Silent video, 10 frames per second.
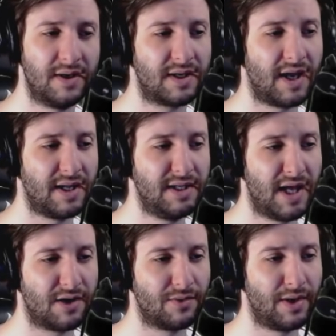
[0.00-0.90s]
get in
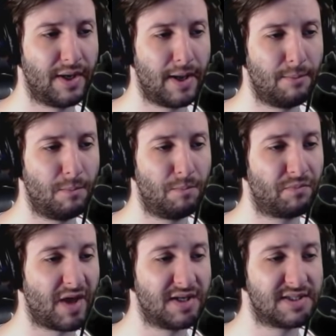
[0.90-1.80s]
there and um,
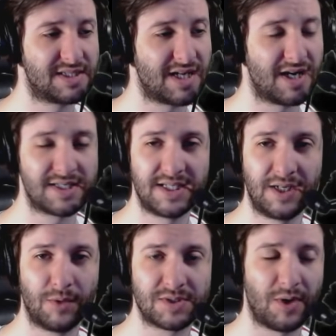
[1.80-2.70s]
and start
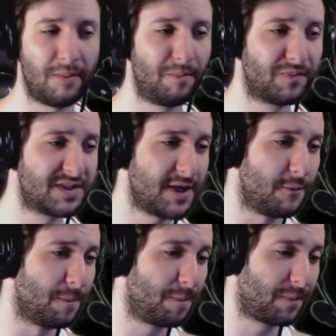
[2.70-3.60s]
seeing what's what. So,
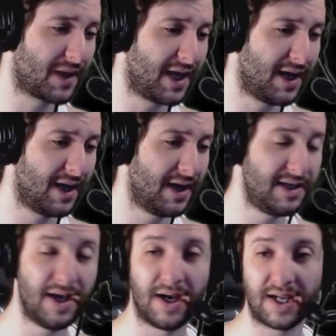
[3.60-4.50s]
uh,
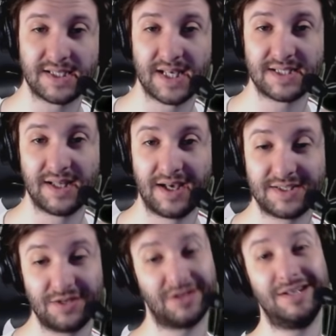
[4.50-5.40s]
yeah, I guess that's that.
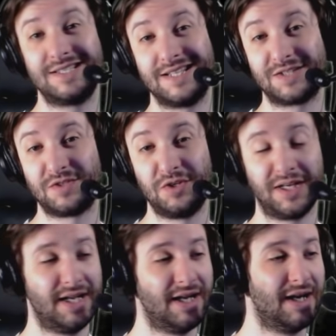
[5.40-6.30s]
So guys, thanks for tuning
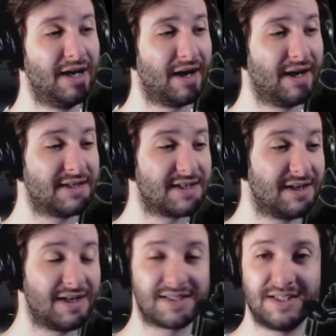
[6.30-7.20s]
in, and
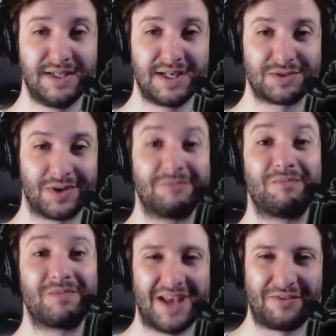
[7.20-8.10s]
uh, I'll see you in the next one.
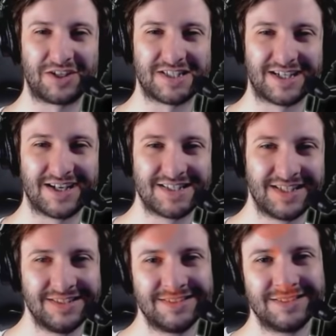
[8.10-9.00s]
Have a good day,
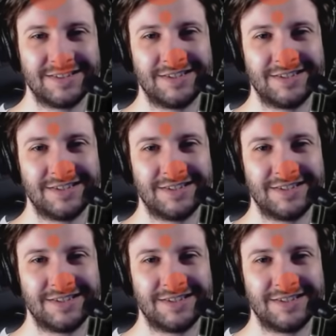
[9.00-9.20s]
guys.